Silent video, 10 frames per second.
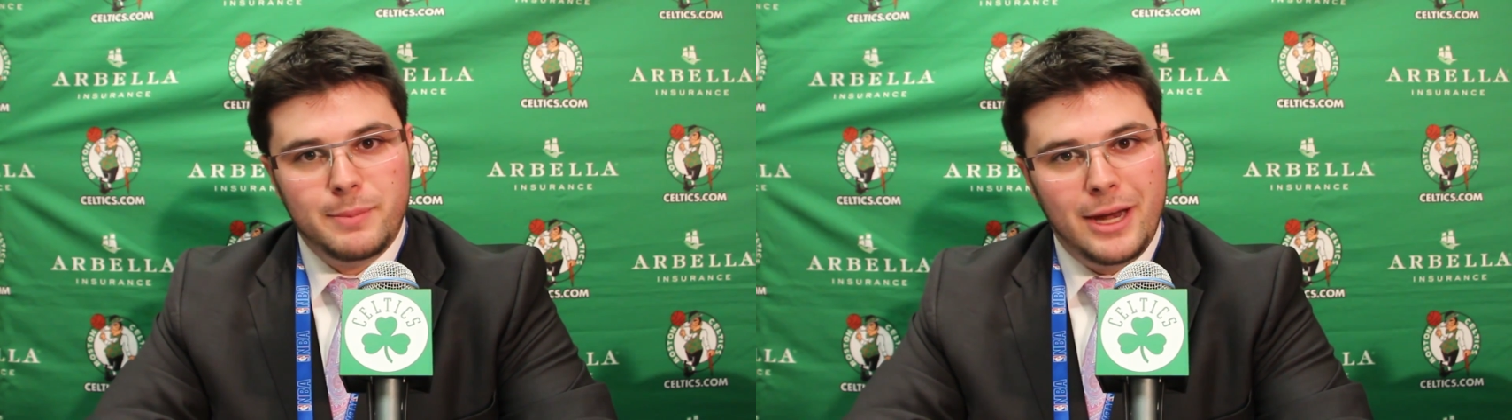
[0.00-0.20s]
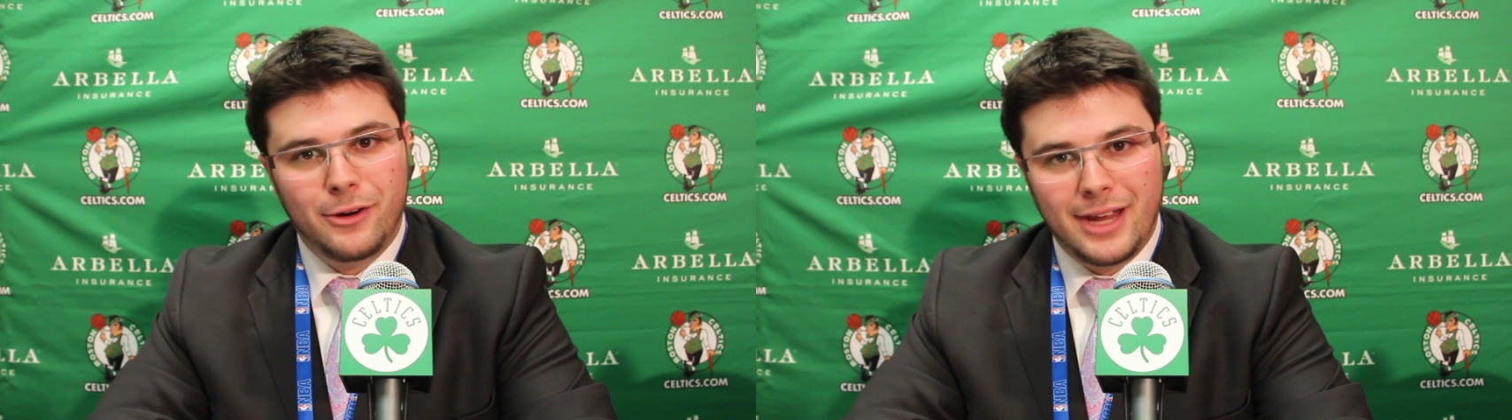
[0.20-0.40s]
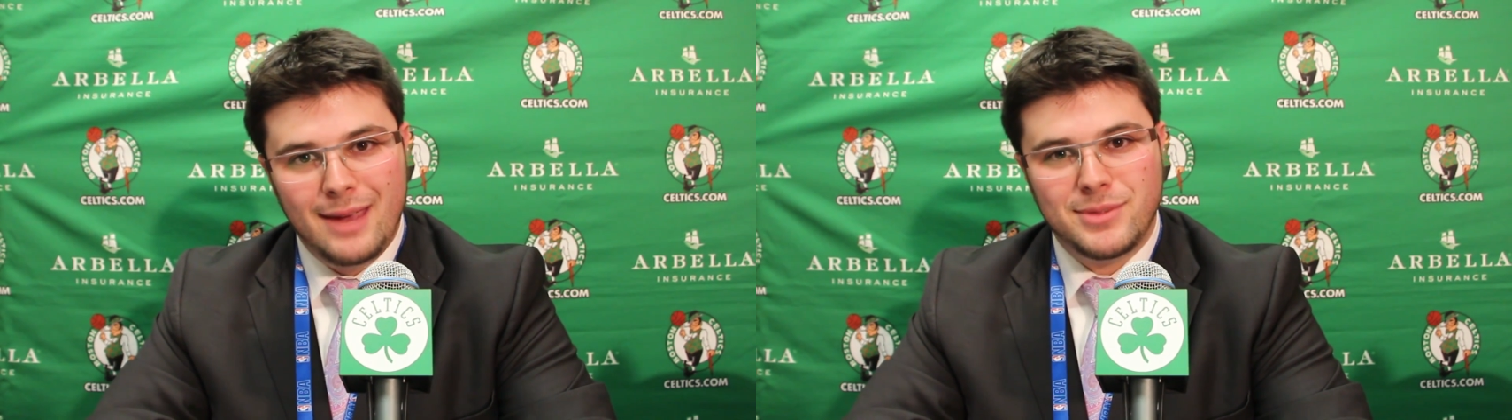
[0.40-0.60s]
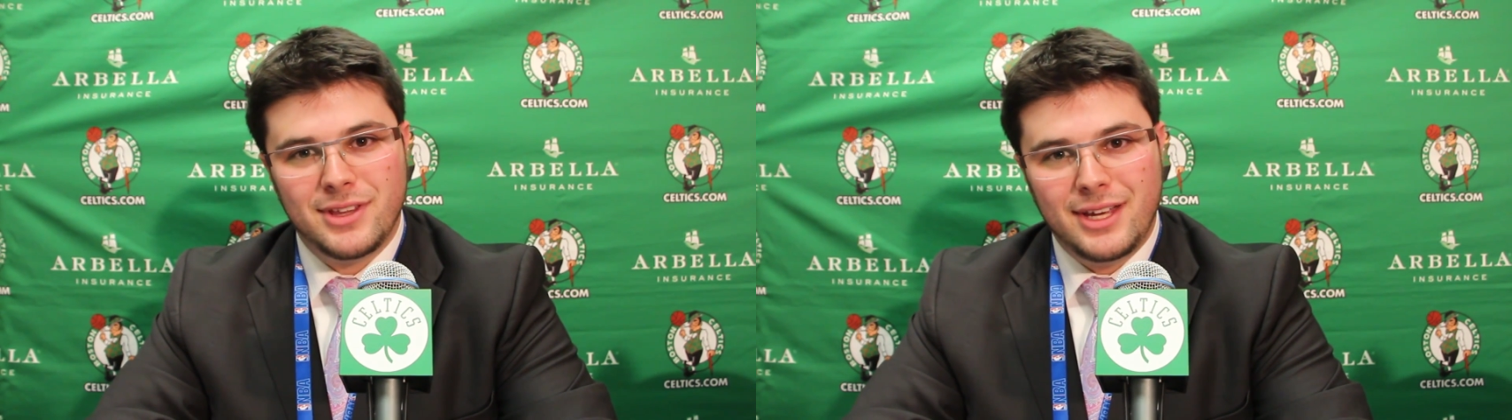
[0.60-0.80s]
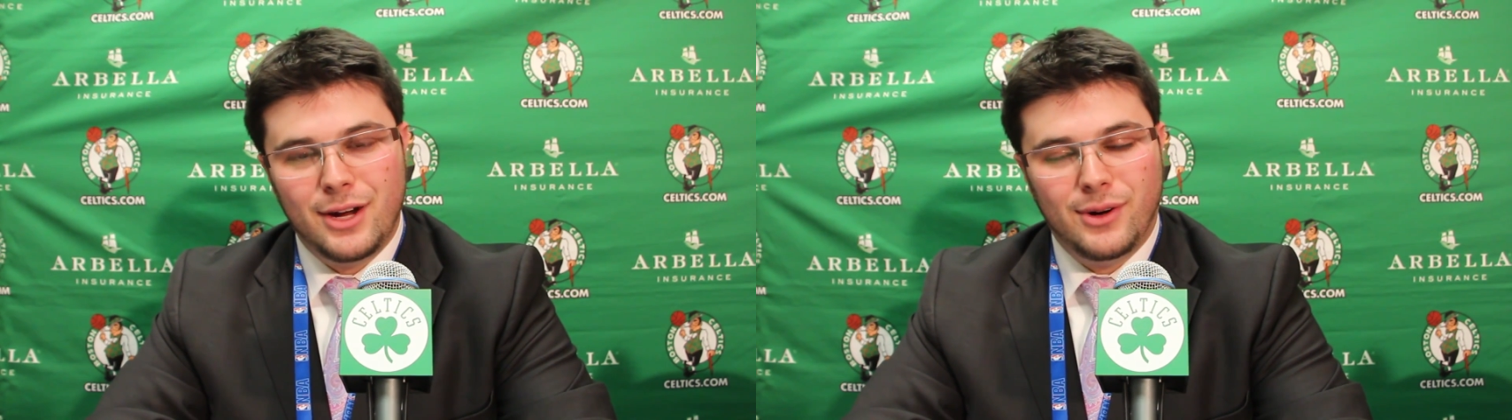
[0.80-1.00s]
better games
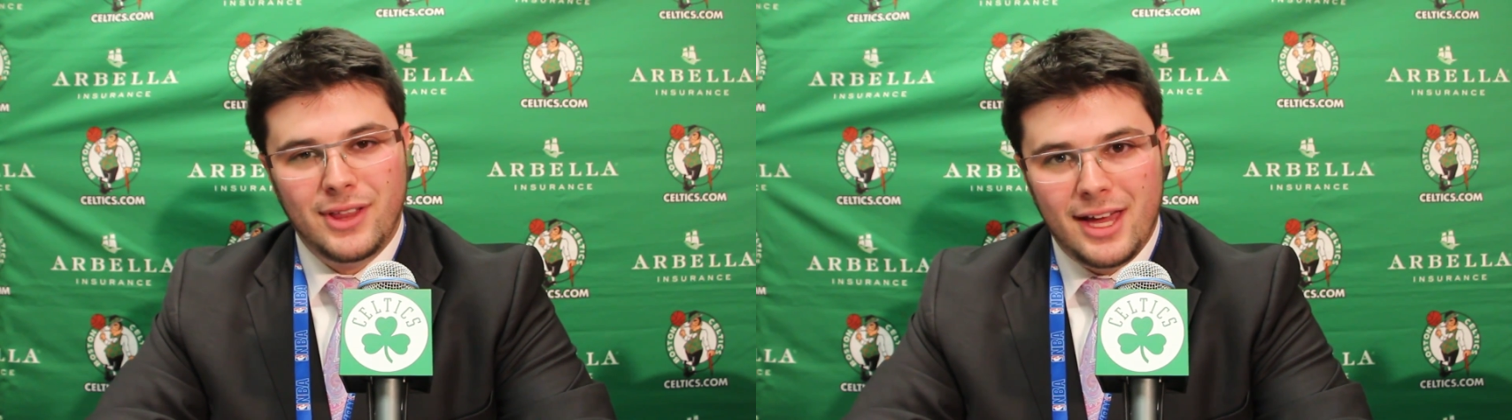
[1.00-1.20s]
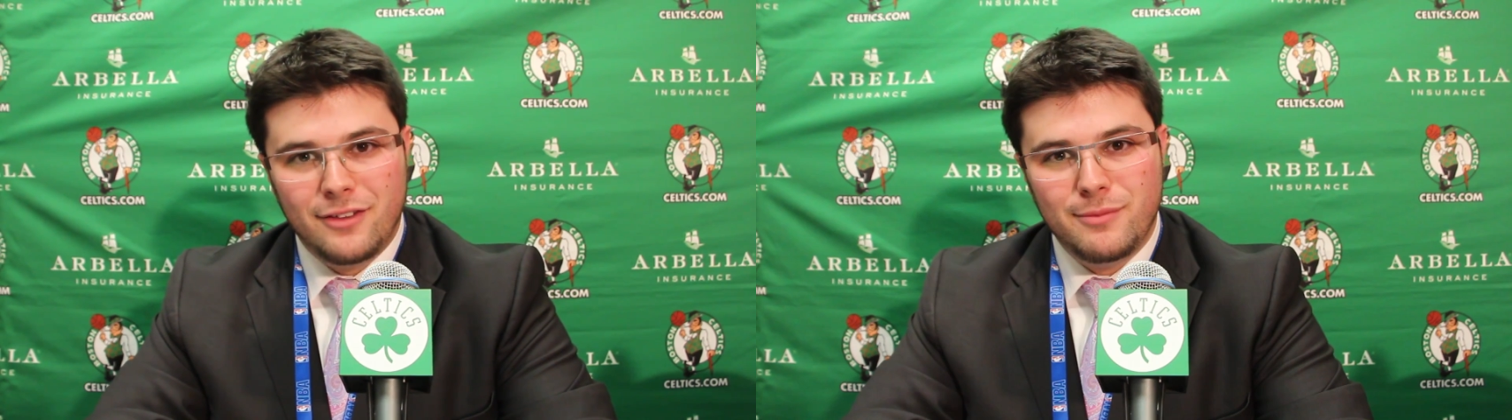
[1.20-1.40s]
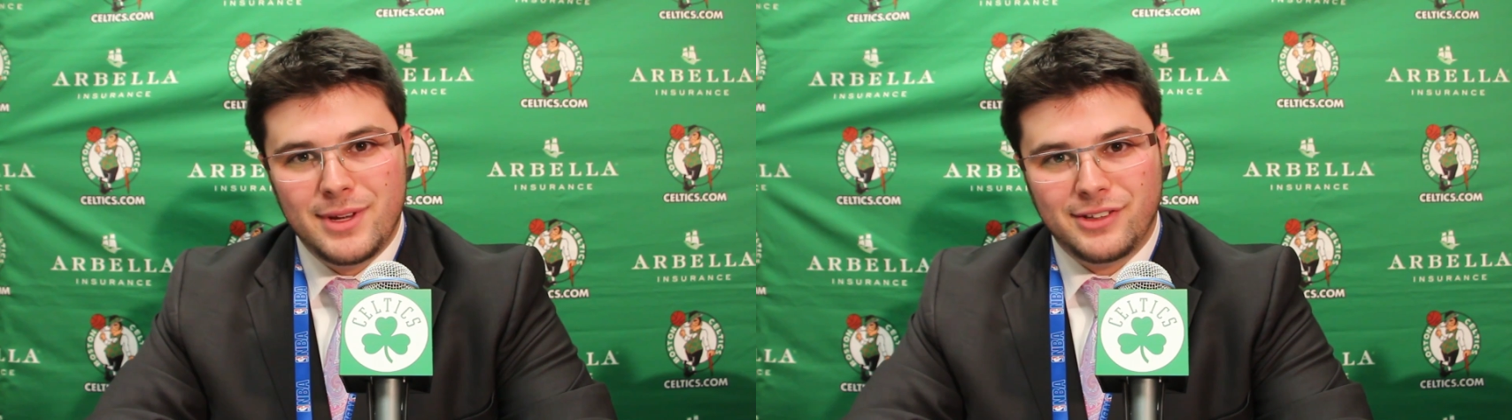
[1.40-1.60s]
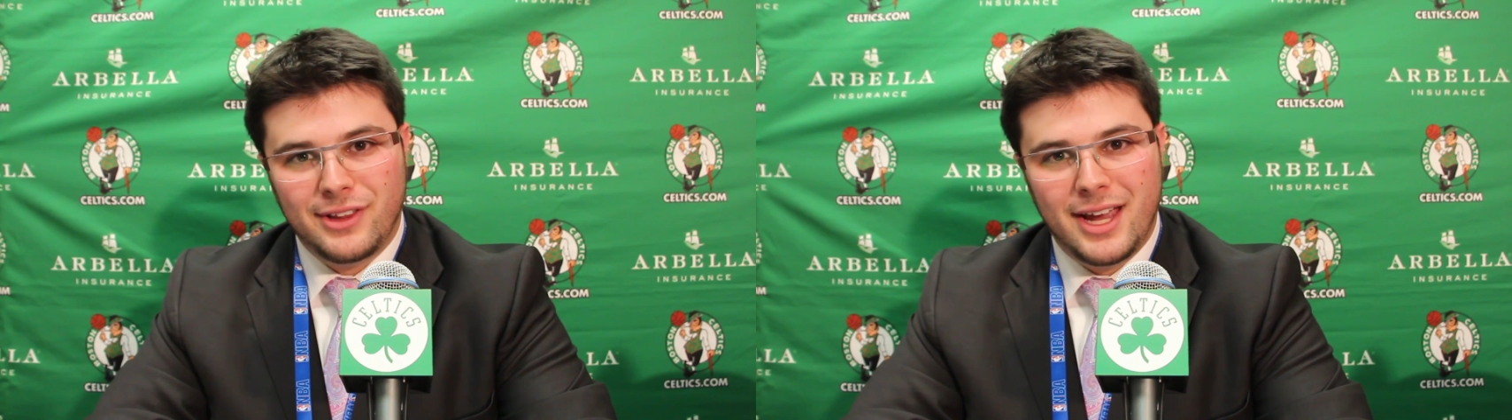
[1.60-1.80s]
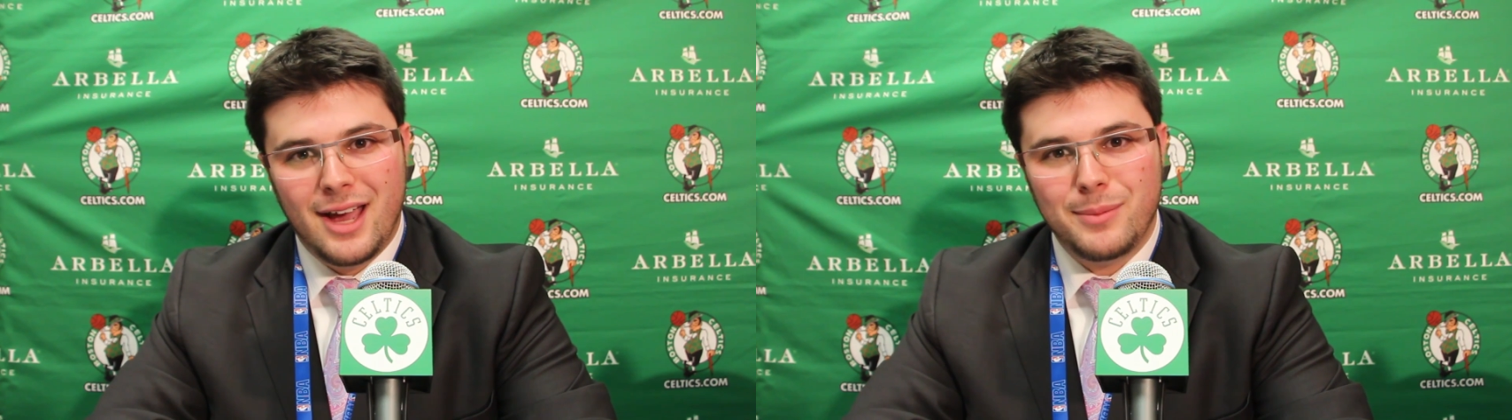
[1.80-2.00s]
of the year, a lot of missed
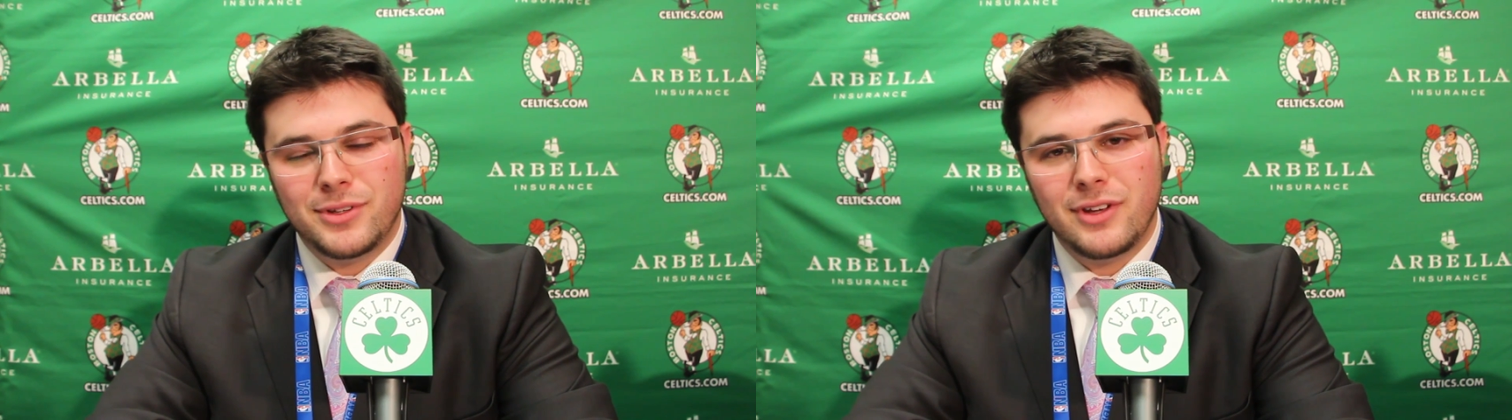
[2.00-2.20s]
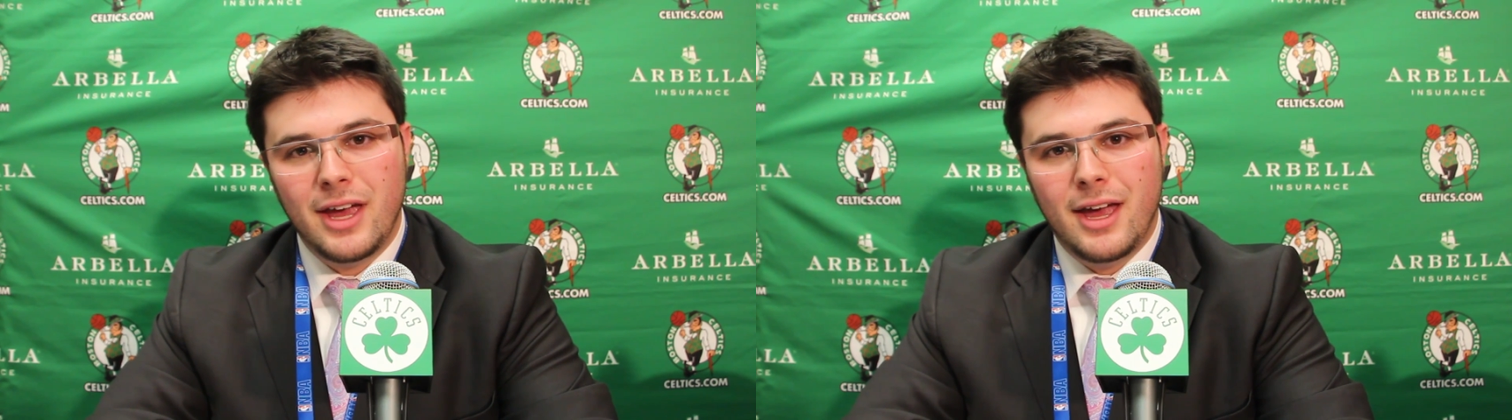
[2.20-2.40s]
layups.